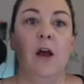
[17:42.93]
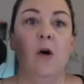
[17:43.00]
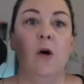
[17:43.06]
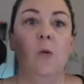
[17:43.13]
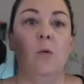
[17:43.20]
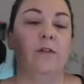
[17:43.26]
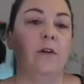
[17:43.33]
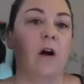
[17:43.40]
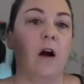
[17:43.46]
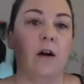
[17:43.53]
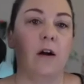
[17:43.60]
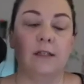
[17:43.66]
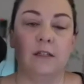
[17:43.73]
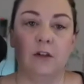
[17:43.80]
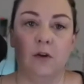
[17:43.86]
where there are
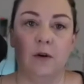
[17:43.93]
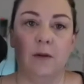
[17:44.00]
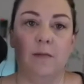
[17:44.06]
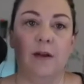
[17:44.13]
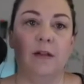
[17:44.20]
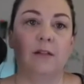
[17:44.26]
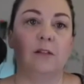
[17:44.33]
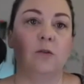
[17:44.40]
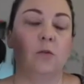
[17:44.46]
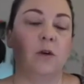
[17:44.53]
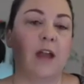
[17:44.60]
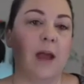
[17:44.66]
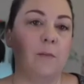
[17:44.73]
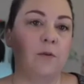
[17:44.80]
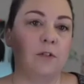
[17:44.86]
disagreements, where campers